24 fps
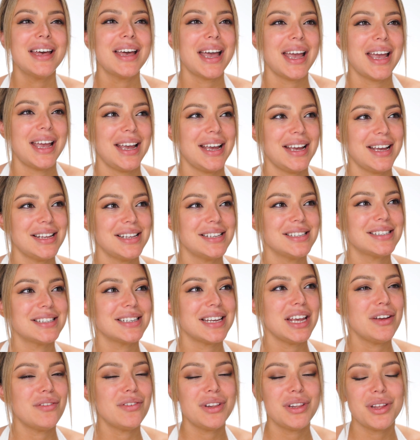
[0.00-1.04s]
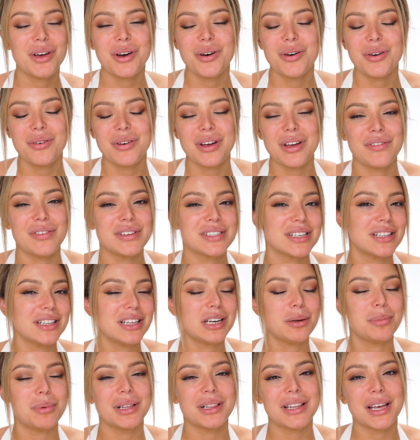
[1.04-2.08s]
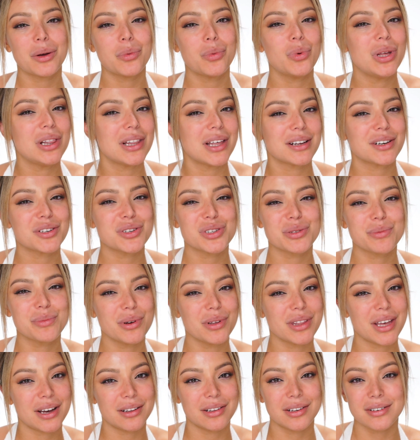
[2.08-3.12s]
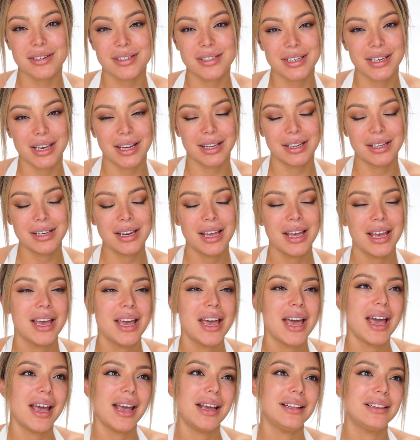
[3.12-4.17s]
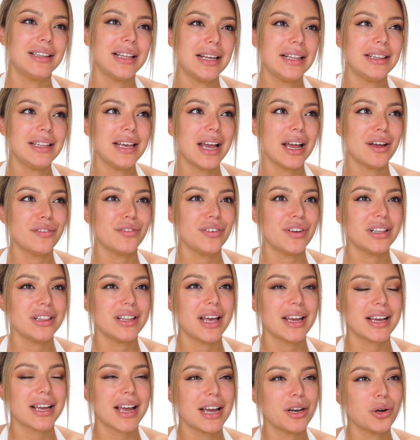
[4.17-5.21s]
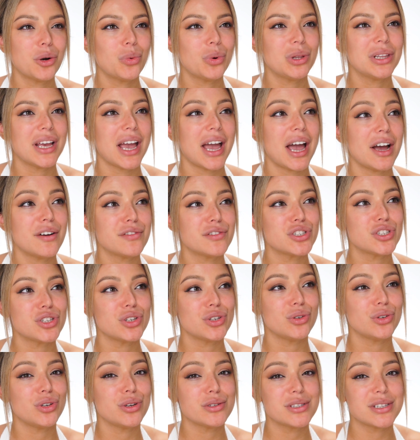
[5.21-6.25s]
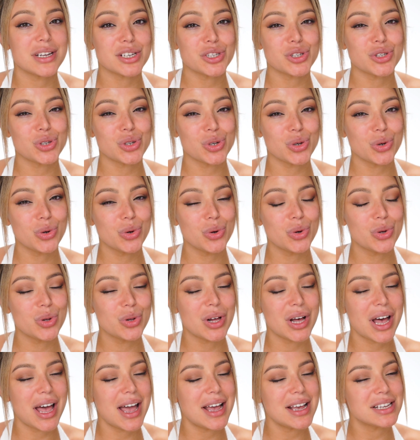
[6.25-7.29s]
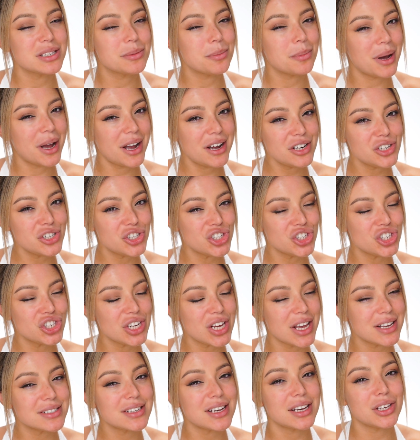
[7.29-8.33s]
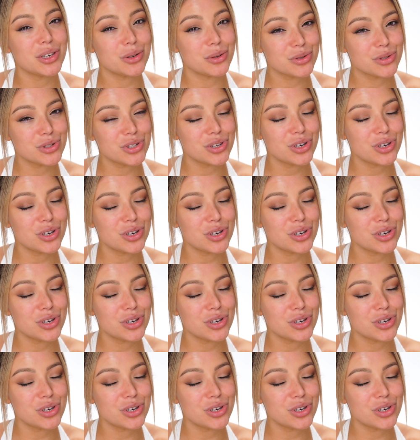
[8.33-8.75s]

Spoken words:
And even though if it's a little bit like we like to smooth out our skin, and lately I feel like I don't really have to use that tool as much as I used